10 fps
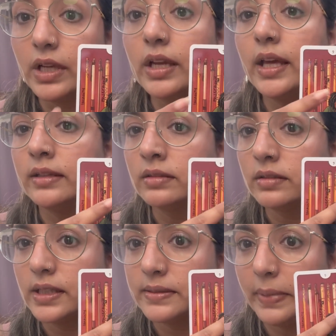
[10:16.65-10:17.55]
again,
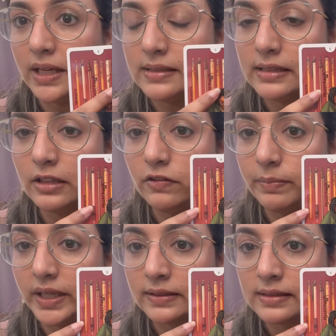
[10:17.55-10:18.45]
there's a palisade of
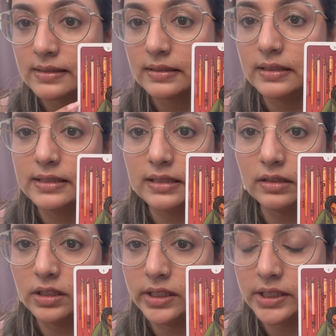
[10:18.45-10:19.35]
pens. He's
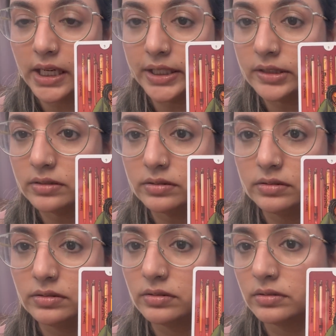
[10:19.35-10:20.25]
clearly a writer.
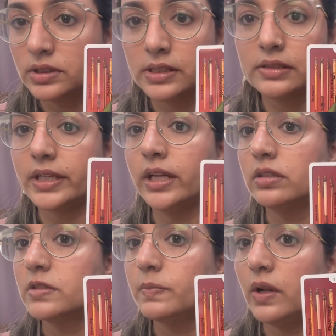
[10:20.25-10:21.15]
This is
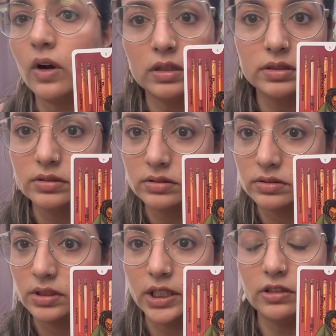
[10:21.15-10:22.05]
writer's block.
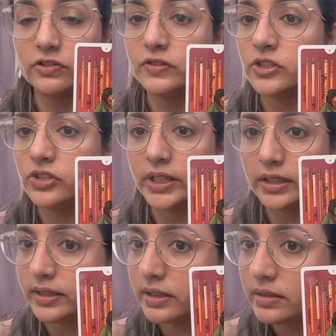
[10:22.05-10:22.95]
He looks
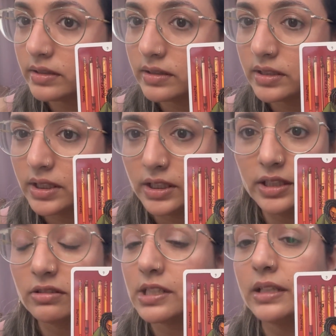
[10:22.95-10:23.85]
frustrated. He
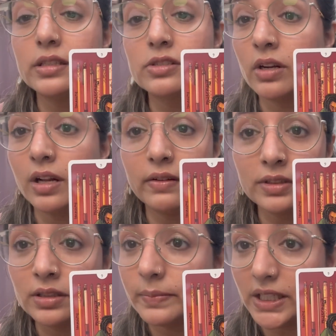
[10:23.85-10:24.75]
looks like he's not
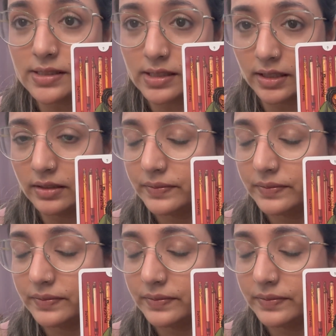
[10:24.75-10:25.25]
having the best day.